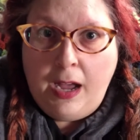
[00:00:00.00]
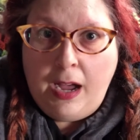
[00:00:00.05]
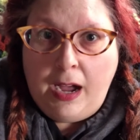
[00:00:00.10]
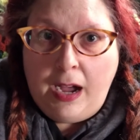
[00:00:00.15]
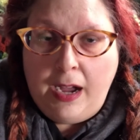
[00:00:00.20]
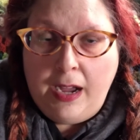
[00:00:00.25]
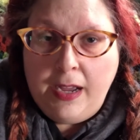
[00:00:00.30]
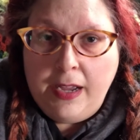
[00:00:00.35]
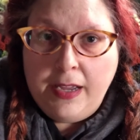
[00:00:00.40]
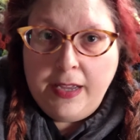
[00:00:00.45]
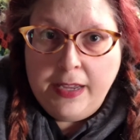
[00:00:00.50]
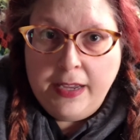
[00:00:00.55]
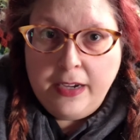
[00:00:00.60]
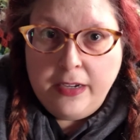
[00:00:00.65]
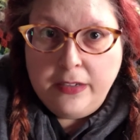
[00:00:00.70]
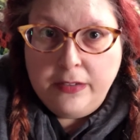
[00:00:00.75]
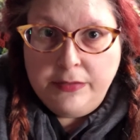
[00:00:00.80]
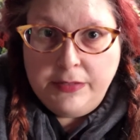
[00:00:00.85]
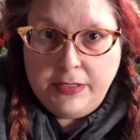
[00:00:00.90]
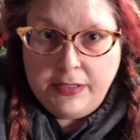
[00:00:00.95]
I
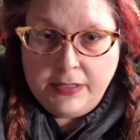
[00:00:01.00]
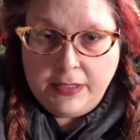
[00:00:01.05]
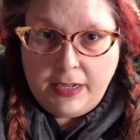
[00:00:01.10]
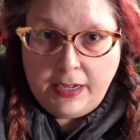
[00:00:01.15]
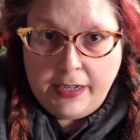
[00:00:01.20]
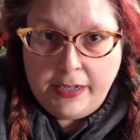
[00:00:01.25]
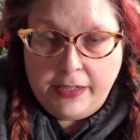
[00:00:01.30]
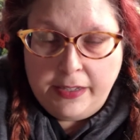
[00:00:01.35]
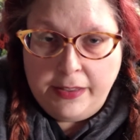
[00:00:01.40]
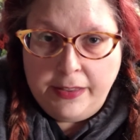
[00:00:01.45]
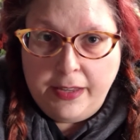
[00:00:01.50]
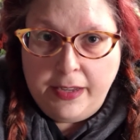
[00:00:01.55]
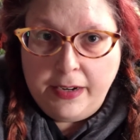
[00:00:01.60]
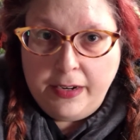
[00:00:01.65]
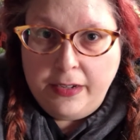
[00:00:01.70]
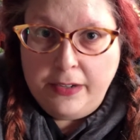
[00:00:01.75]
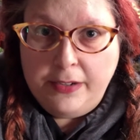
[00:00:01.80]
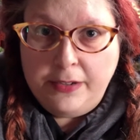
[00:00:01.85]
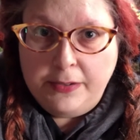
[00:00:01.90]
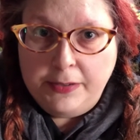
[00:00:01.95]
have decided that
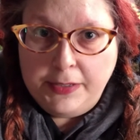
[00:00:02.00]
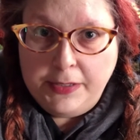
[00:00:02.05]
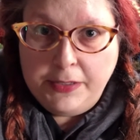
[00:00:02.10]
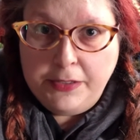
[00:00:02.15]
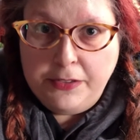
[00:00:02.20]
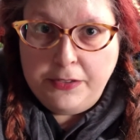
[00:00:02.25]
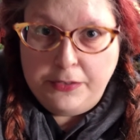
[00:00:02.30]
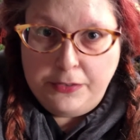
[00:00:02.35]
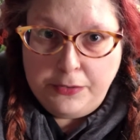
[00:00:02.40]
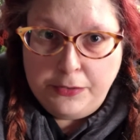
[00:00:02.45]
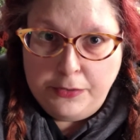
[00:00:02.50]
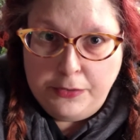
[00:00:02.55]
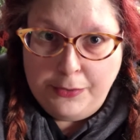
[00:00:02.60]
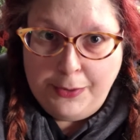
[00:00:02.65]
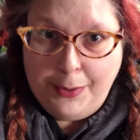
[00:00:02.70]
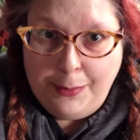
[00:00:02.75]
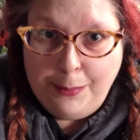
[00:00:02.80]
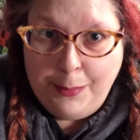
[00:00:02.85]
I'm going to